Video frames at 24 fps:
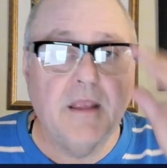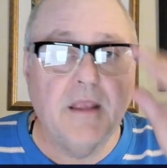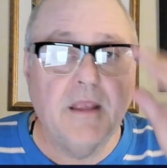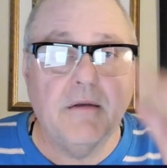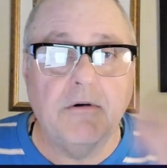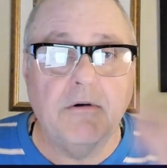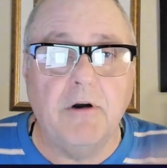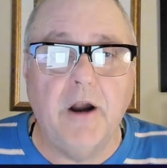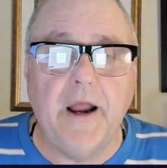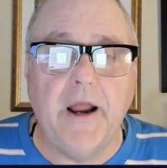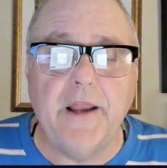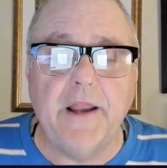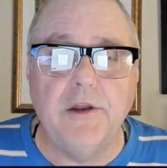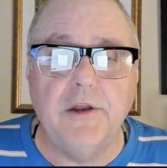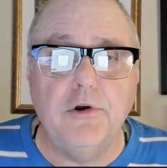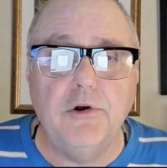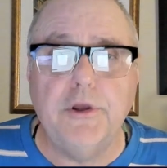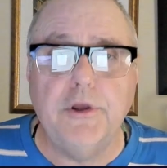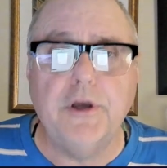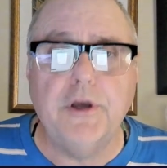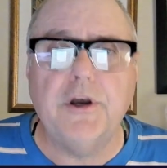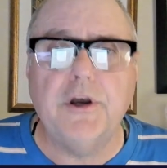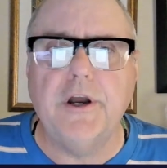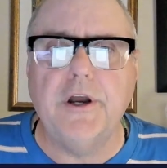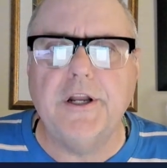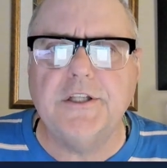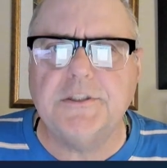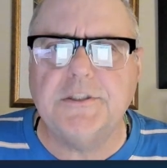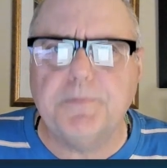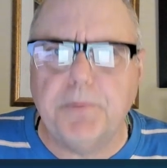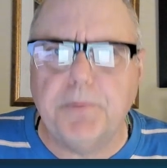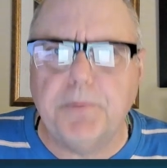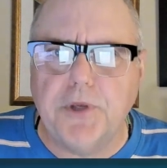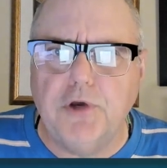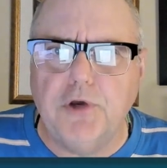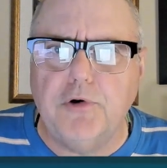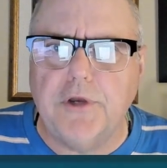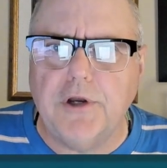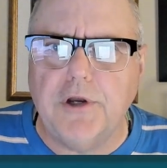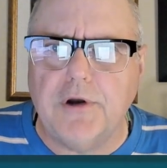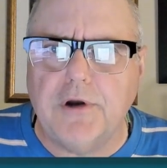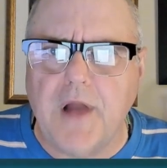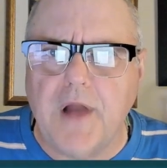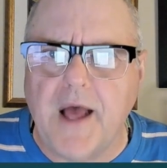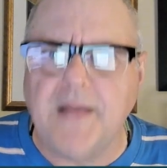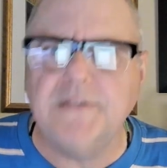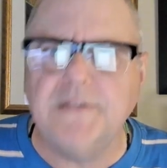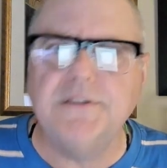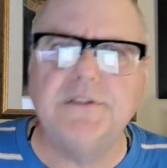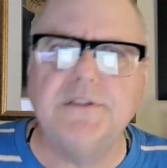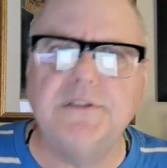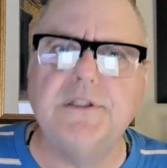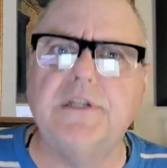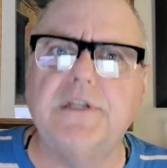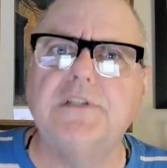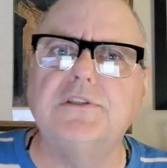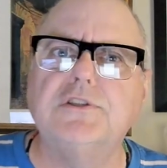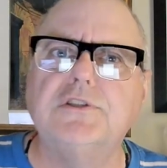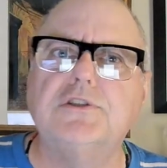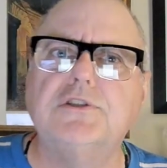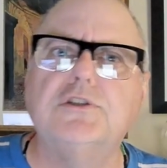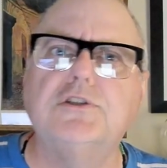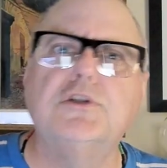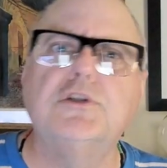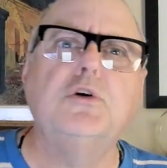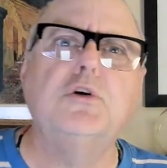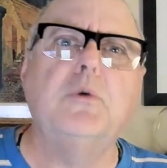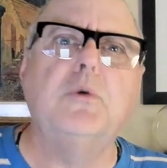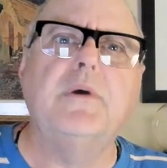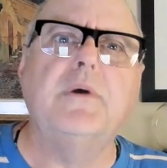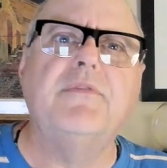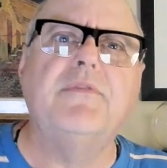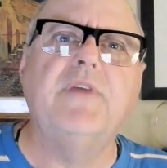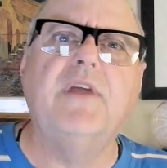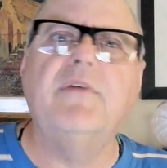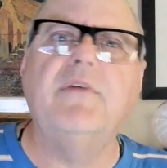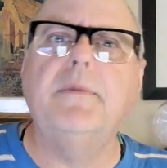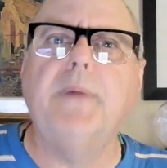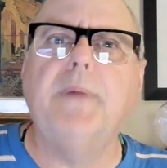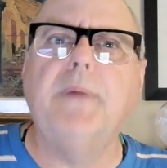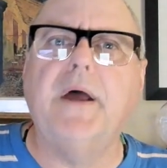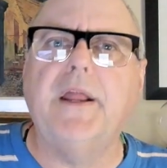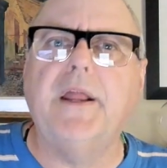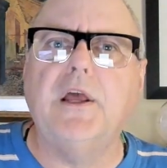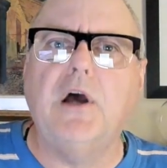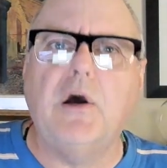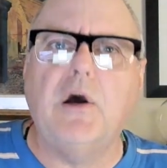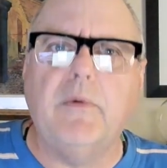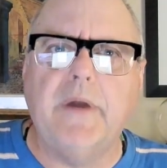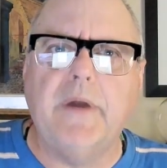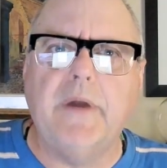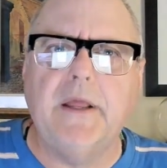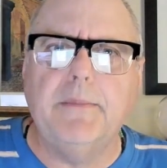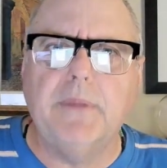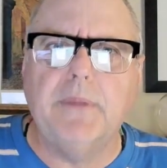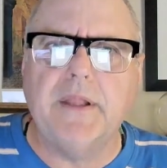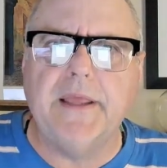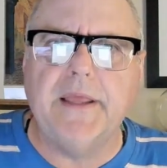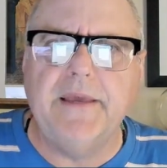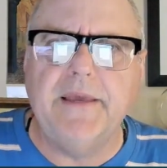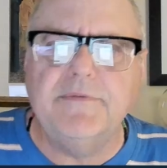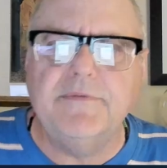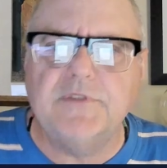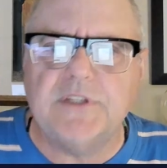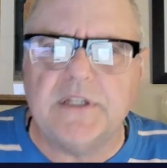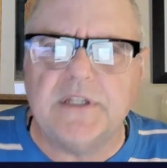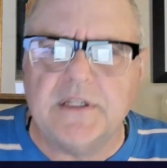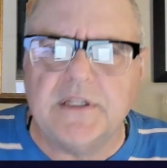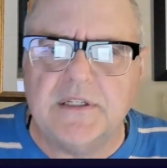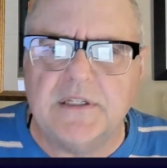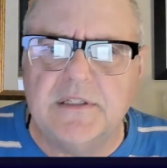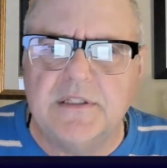Right? Who are you going to spew your nonsense to if everybody already believes it?